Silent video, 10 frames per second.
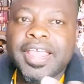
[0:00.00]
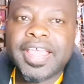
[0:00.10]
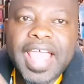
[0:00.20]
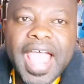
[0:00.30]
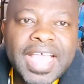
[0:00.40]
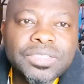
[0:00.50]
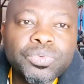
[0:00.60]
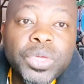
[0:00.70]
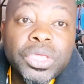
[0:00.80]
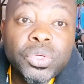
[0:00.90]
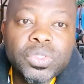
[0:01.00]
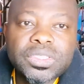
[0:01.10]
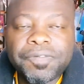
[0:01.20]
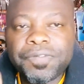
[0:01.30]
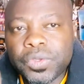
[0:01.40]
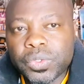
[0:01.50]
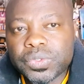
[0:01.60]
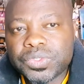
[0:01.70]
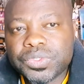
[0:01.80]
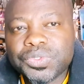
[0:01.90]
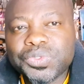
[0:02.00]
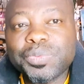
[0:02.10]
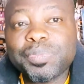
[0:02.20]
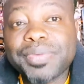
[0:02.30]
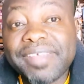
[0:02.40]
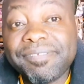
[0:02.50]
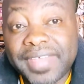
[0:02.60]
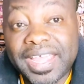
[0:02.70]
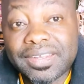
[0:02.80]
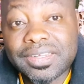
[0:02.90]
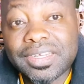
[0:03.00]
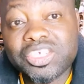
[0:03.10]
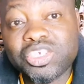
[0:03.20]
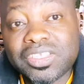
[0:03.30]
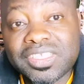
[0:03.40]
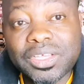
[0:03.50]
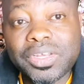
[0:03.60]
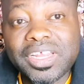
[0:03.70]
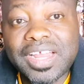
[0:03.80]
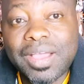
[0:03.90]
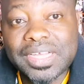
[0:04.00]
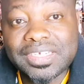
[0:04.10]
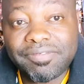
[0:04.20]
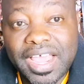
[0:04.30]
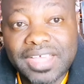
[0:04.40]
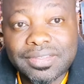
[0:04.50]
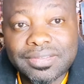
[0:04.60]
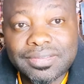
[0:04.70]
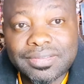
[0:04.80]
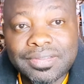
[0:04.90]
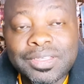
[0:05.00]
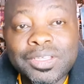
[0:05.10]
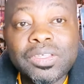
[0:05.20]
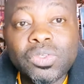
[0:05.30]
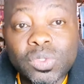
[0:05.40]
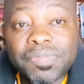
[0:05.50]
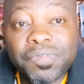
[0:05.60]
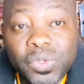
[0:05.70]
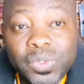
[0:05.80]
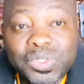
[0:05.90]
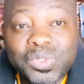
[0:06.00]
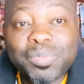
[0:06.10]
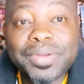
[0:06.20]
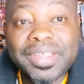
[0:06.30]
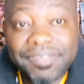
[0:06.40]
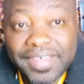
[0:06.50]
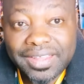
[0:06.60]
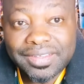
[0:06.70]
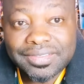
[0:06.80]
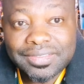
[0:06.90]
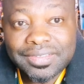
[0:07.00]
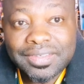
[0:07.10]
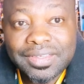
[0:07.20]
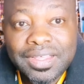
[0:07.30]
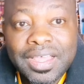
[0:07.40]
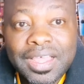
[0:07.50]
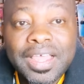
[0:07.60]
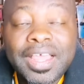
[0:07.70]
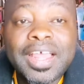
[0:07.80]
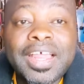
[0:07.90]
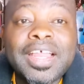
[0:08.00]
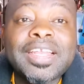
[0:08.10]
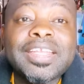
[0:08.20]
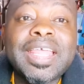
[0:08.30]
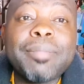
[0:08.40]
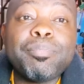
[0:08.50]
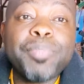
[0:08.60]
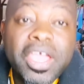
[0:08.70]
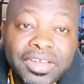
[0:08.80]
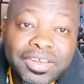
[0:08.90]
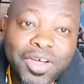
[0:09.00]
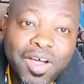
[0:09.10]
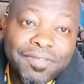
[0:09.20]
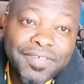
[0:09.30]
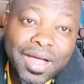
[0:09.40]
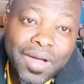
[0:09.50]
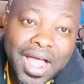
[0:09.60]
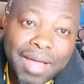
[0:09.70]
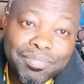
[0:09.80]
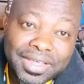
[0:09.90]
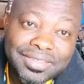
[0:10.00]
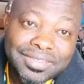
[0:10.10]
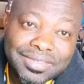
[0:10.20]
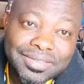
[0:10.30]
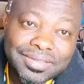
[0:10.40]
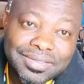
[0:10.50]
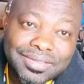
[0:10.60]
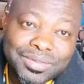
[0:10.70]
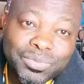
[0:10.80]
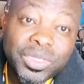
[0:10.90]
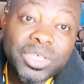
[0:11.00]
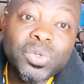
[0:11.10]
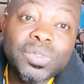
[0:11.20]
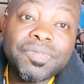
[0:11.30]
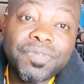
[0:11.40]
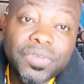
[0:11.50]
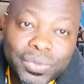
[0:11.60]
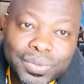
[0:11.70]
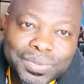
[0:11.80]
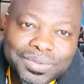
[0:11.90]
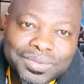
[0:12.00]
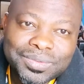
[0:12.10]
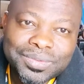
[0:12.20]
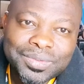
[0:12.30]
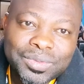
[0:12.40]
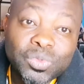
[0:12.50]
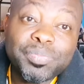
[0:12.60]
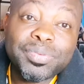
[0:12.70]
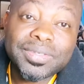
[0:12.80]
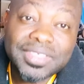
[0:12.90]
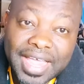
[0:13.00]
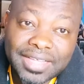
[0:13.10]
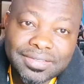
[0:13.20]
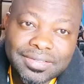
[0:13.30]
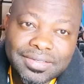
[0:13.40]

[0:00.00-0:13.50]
Guys, we use fuse to prevent the short circuit in our devices. Use fuse to prevent the burning of our appliances. We use fuse to protect